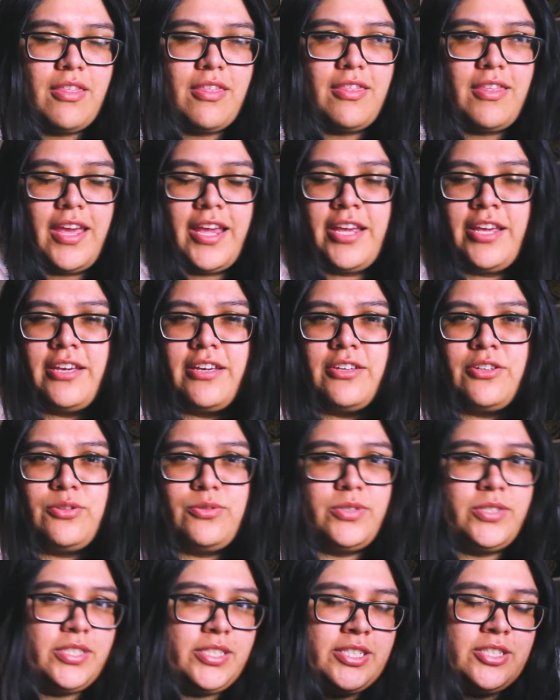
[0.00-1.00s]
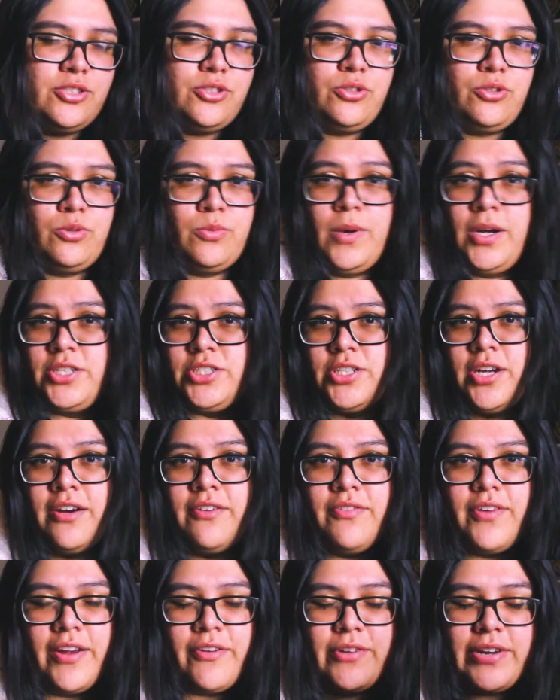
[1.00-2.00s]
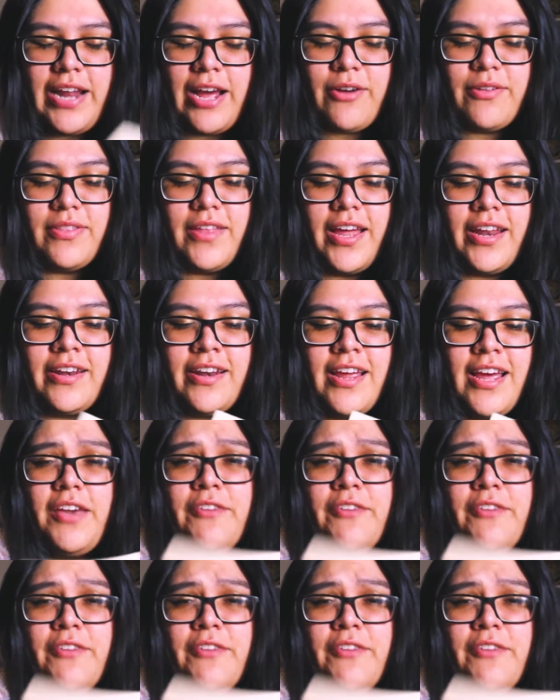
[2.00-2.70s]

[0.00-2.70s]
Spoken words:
think you see too much of every now and then.